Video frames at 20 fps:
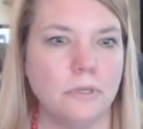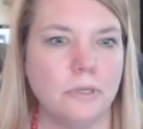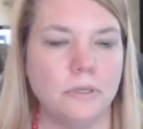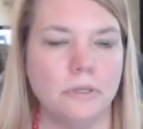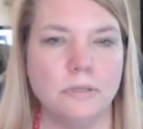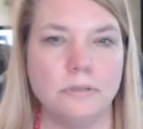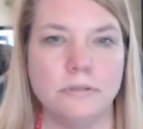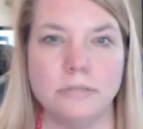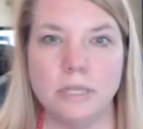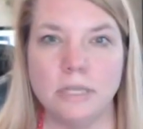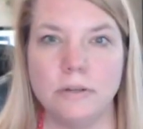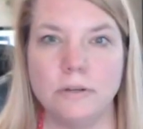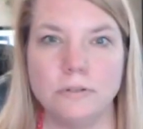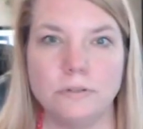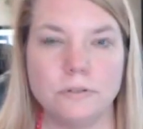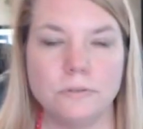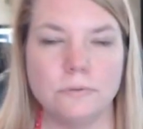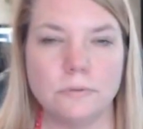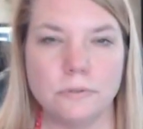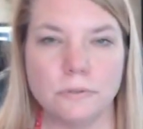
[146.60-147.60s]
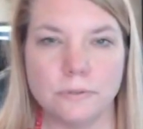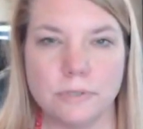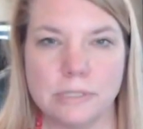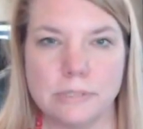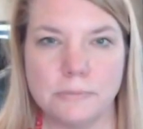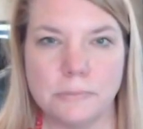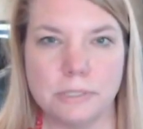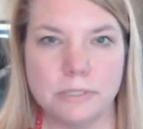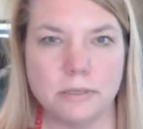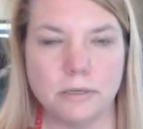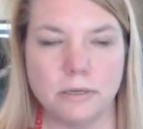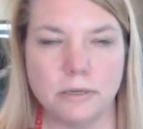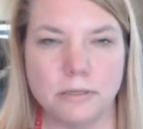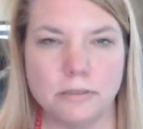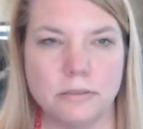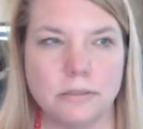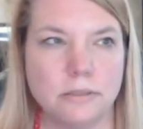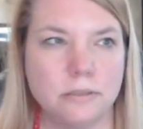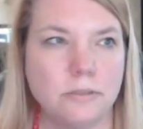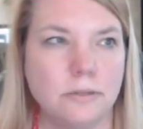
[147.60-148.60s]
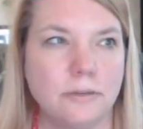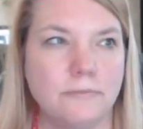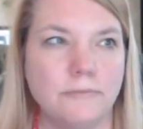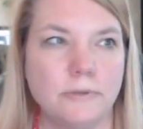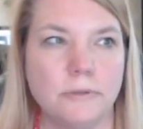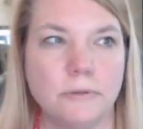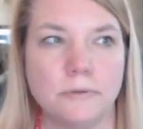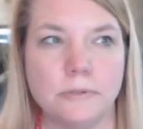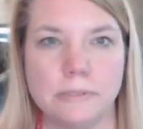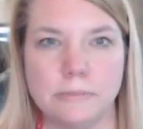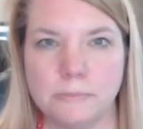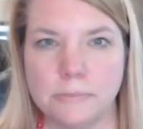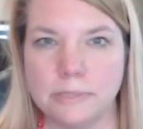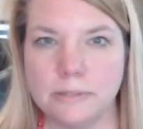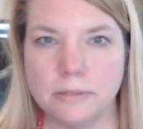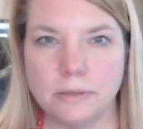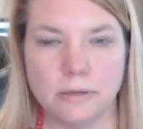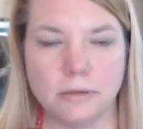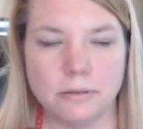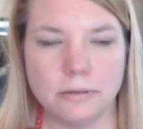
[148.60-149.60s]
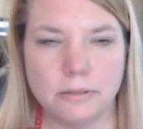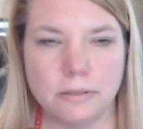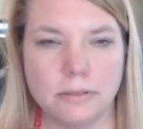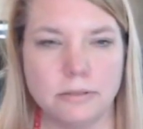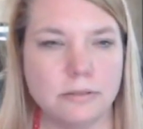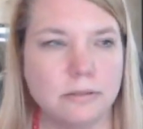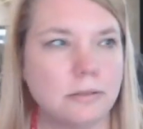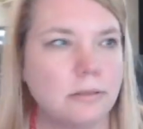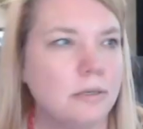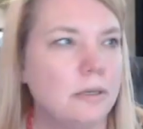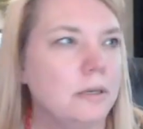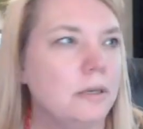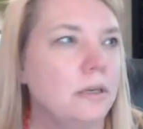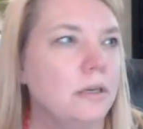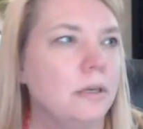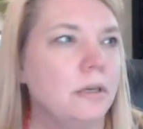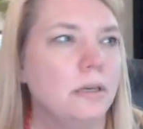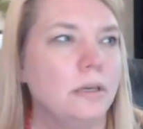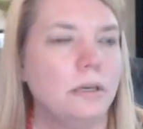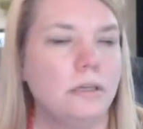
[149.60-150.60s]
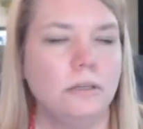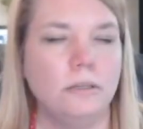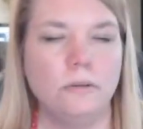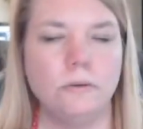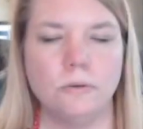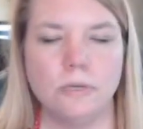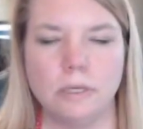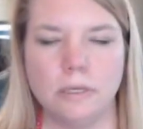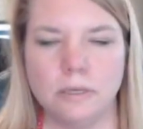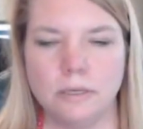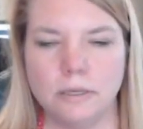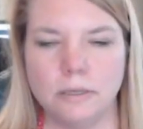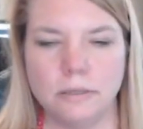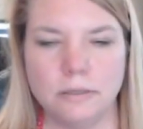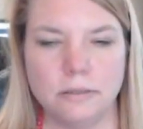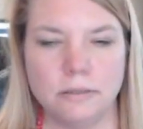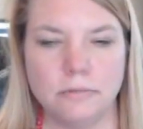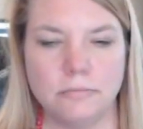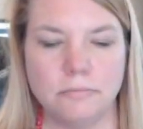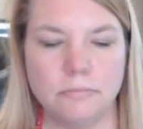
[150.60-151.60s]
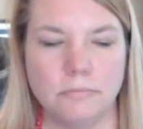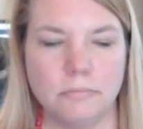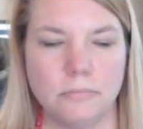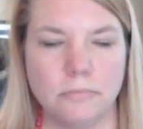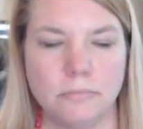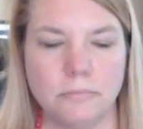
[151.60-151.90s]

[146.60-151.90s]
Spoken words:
let's say you're doing Christmas cards and you have a Christmas card list, you can